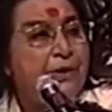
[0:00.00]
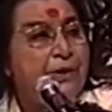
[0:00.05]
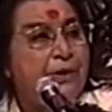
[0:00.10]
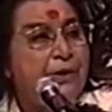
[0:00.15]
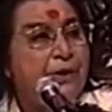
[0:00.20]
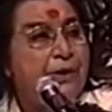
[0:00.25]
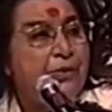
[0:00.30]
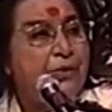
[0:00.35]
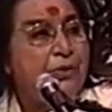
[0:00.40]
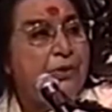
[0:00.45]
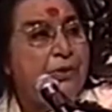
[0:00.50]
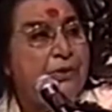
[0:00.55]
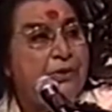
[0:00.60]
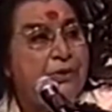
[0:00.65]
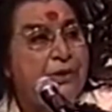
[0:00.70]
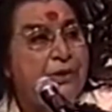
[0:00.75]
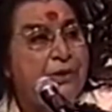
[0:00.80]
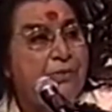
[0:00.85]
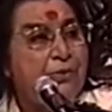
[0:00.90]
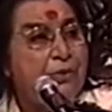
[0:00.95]
into the
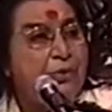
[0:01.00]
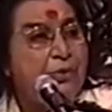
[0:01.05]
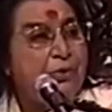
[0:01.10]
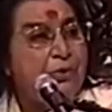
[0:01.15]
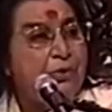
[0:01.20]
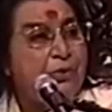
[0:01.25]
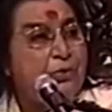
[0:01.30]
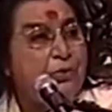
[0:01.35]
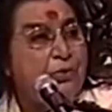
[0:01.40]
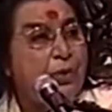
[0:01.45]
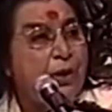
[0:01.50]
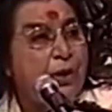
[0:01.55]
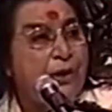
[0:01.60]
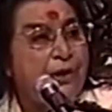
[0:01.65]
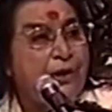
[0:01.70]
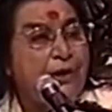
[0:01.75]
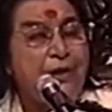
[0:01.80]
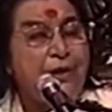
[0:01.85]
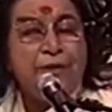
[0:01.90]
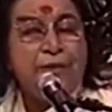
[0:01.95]
sea because you are
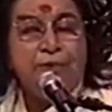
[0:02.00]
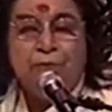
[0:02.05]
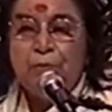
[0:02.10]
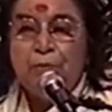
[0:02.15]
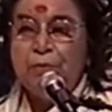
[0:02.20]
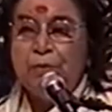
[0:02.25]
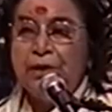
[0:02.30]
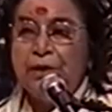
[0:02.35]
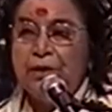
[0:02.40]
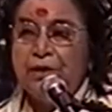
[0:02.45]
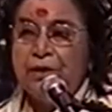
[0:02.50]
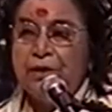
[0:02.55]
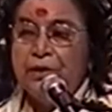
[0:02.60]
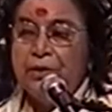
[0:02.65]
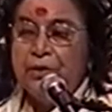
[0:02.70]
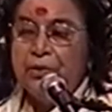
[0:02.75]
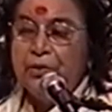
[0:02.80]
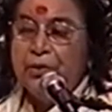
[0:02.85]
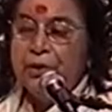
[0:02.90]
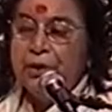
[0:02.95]
a great swimmer,
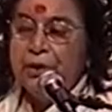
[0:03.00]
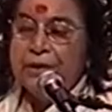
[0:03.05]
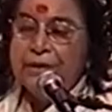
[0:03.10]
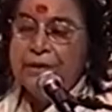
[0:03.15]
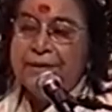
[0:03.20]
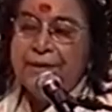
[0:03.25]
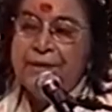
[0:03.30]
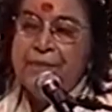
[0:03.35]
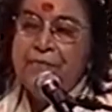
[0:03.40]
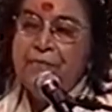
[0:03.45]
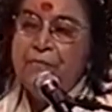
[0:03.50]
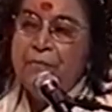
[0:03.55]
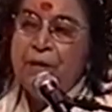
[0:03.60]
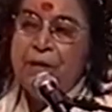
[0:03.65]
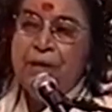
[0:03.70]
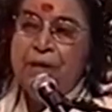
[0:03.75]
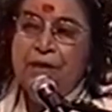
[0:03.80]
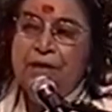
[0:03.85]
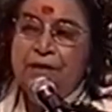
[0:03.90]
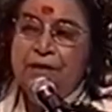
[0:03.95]
you can save
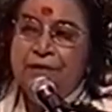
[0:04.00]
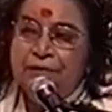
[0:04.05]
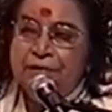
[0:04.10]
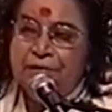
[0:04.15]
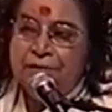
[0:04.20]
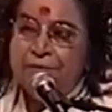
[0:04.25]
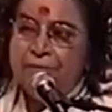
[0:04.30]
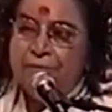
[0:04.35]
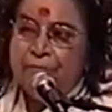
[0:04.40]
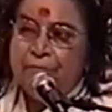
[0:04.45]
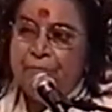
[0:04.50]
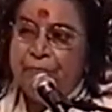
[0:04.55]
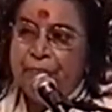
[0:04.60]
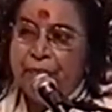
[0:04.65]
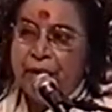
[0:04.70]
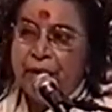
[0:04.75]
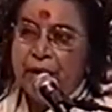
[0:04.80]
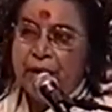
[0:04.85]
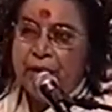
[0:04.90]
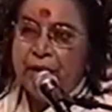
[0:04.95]
many others.
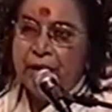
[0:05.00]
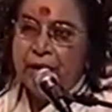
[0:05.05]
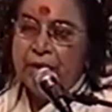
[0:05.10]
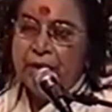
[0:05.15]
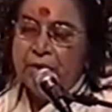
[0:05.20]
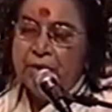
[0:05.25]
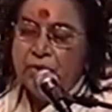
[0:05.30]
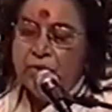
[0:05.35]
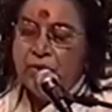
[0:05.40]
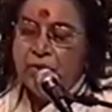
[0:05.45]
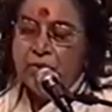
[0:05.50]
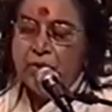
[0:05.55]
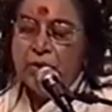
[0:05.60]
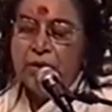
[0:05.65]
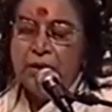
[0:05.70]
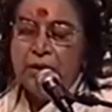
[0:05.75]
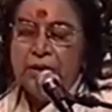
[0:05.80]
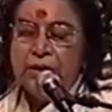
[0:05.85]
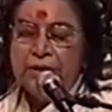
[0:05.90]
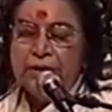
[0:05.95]
So
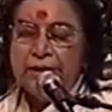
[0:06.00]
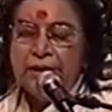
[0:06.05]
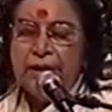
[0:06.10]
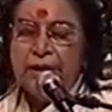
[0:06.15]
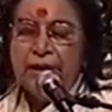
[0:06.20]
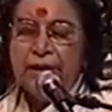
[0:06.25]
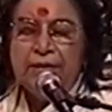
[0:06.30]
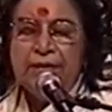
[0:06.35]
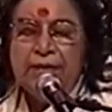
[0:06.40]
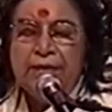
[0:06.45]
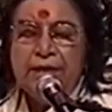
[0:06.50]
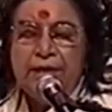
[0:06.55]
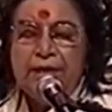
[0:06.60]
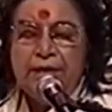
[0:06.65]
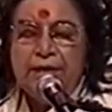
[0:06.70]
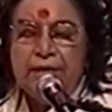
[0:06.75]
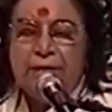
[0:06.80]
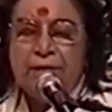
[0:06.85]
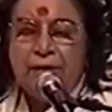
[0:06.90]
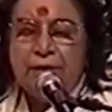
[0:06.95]
in the second
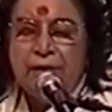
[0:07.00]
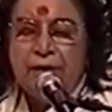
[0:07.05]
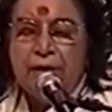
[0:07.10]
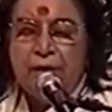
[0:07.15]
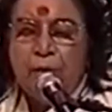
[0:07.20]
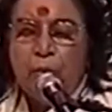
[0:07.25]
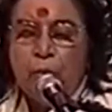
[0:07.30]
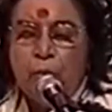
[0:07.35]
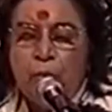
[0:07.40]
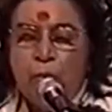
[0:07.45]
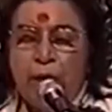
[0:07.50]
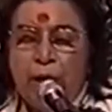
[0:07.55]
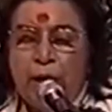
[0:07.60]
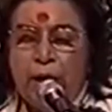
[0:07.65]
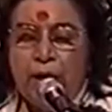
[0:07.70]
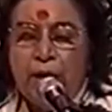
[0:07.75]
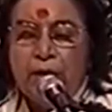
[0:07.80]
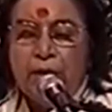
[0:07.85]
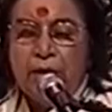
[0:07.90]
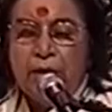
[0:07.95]
state,
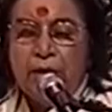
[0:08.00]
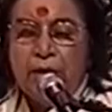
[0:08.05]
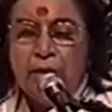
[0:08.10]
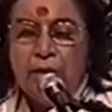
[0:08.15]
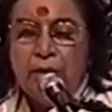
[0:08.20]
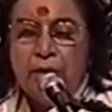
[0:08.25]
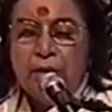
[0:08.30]
where